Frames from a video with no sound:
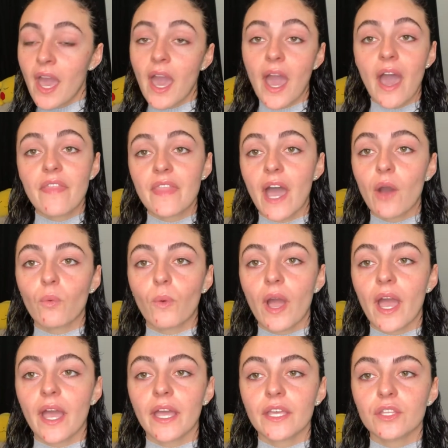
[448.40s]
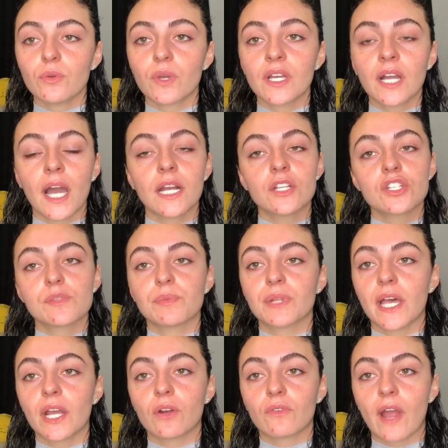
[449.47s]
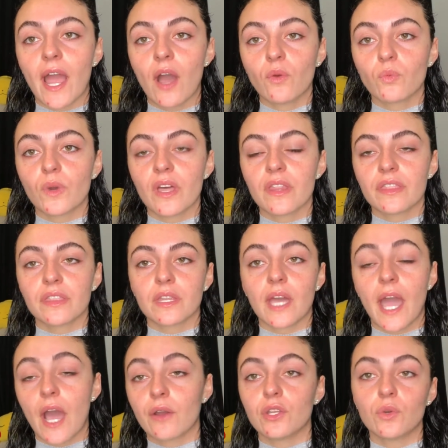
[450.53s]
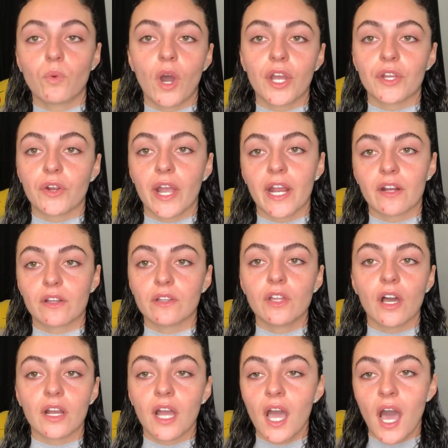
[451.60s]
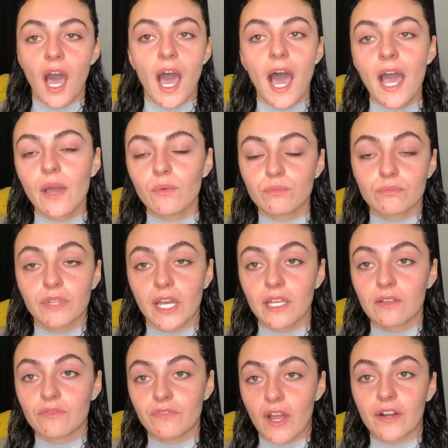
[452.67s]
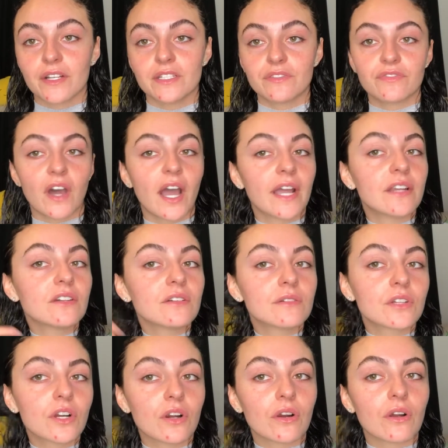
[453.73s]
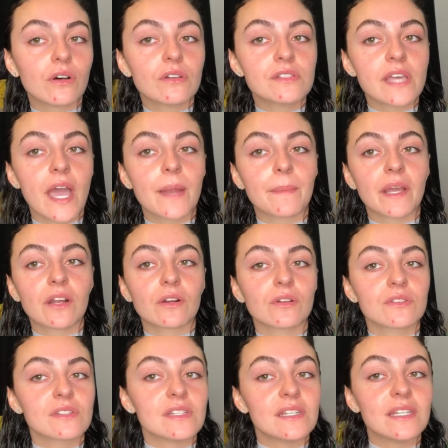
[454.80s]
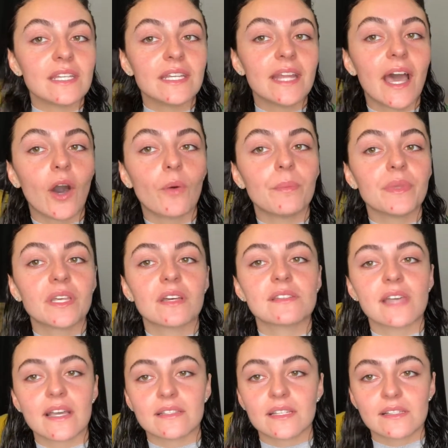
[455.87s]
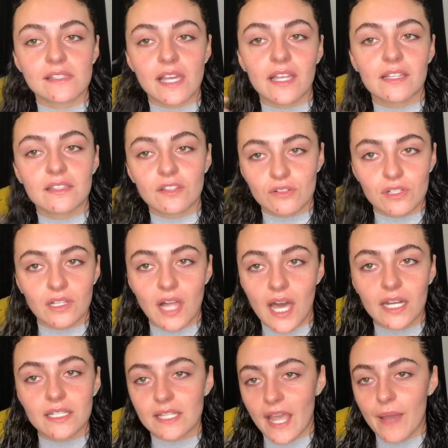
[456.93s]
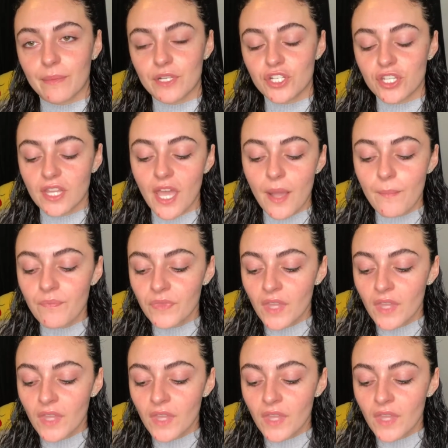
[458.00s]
And that way you can kind of just play around with how you want your hair to look. I like very defined curls, and my curls need help because, as I said, there's a lot of damage in them.